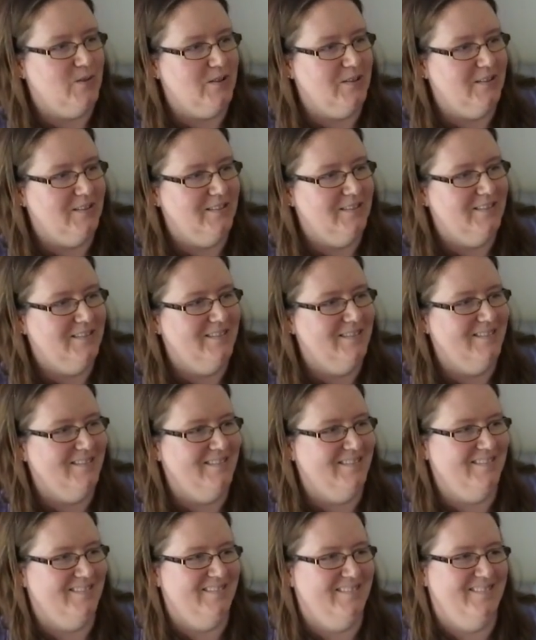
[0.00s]

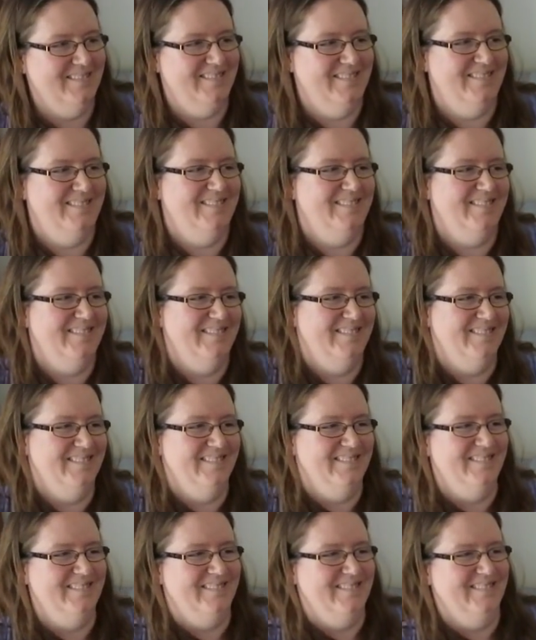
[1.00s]

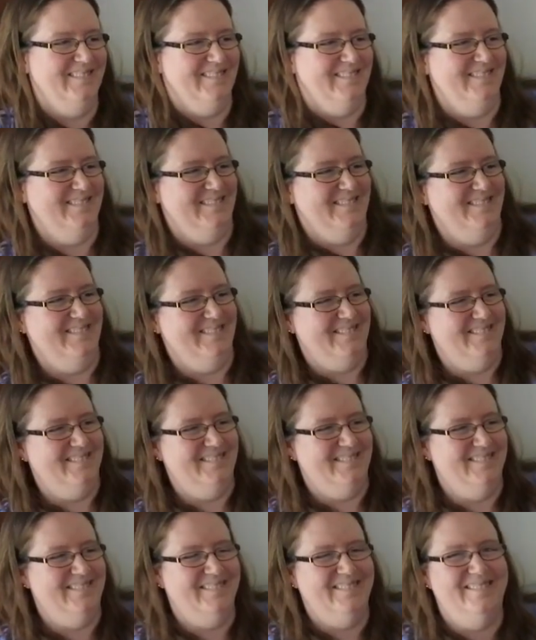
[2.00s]

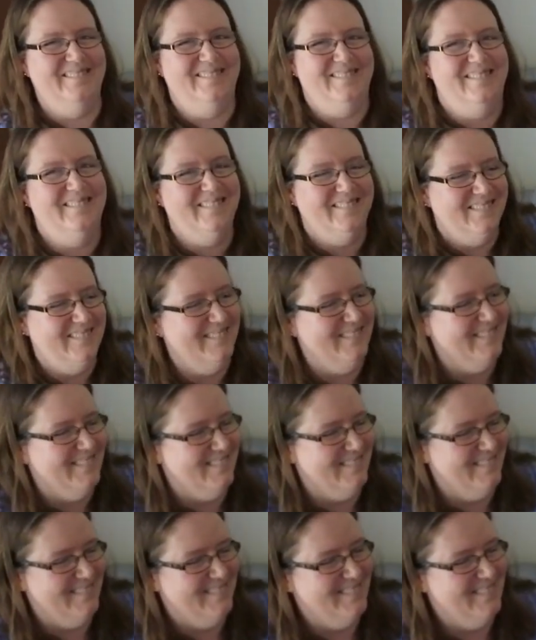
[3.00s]

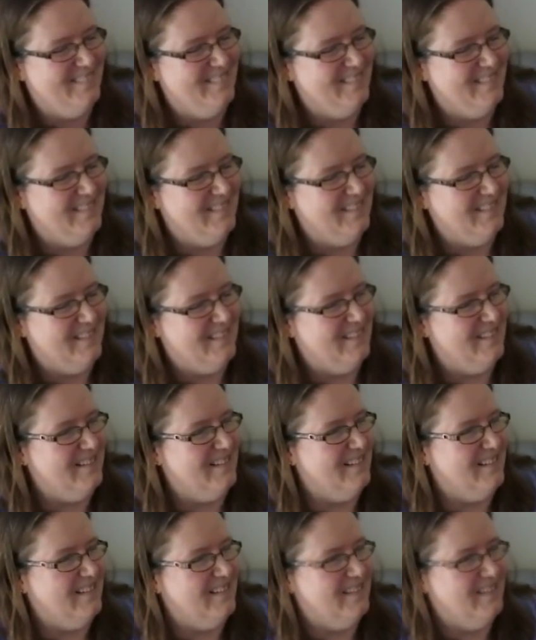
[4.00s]

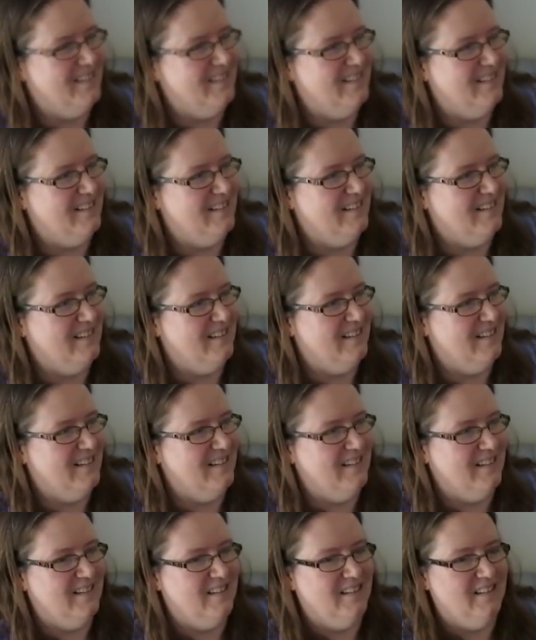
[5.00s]

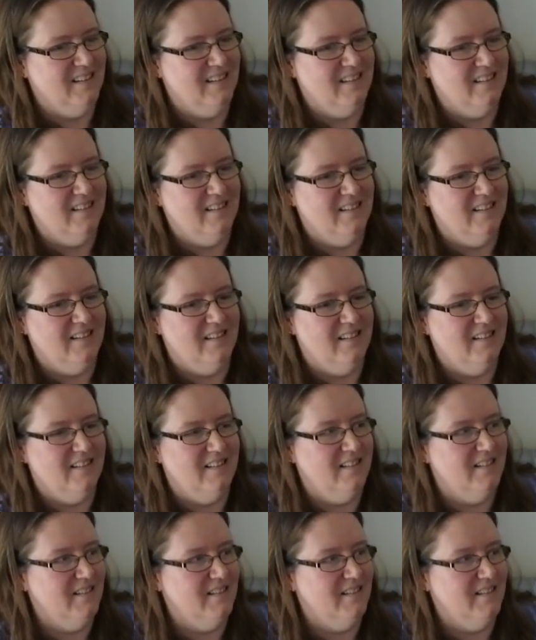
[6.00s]
(silent)